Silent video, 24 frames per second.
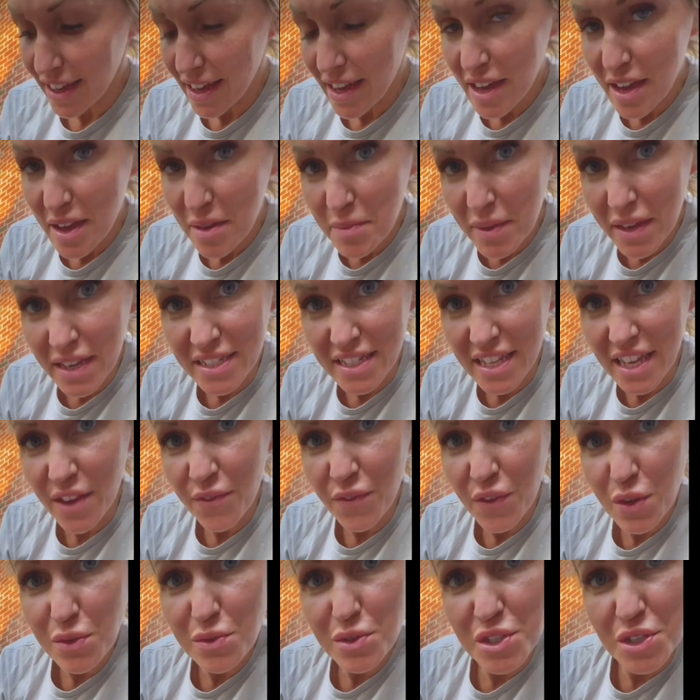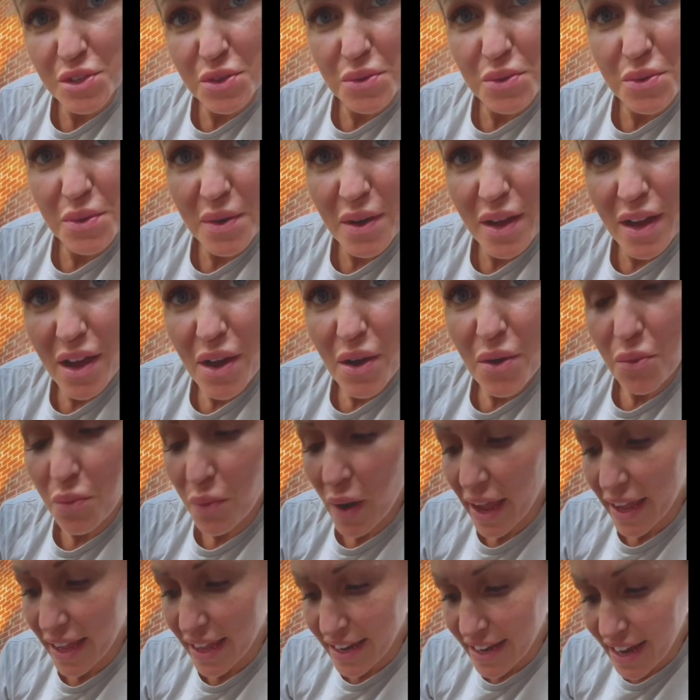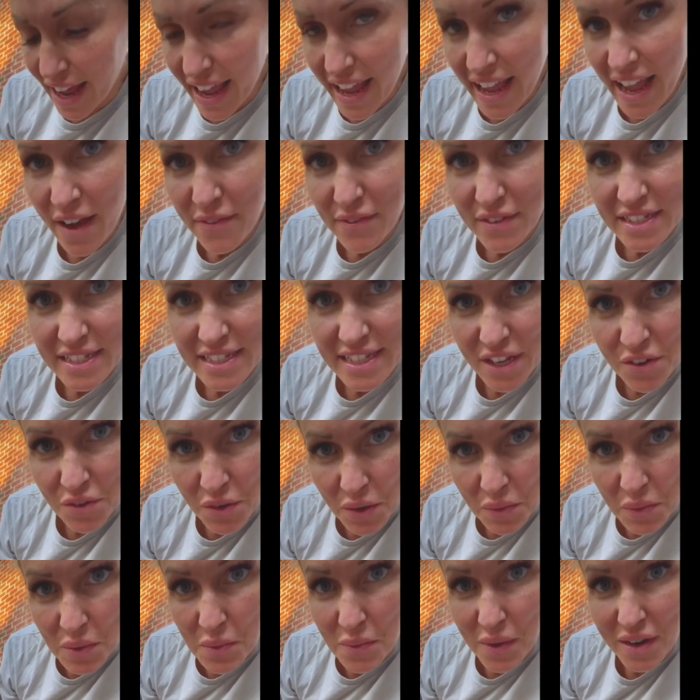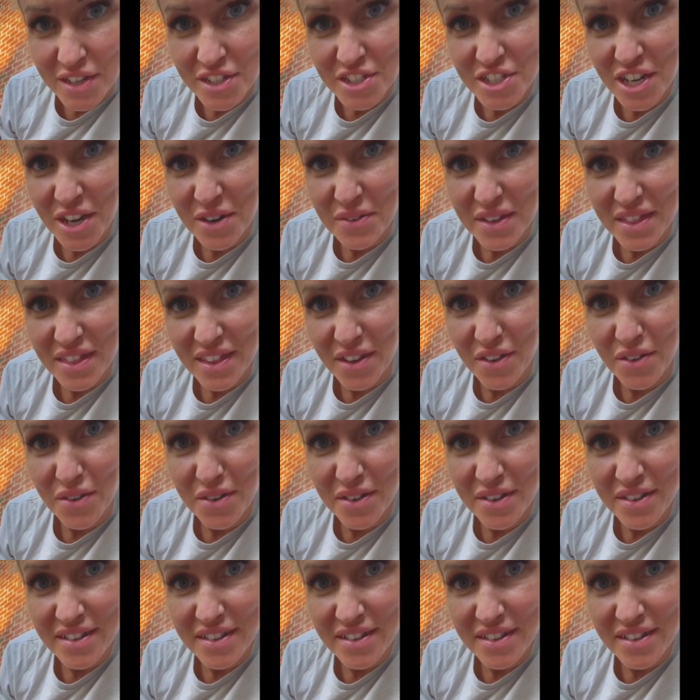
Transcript: Because if you do, Riot and I have a secret we want to share with you.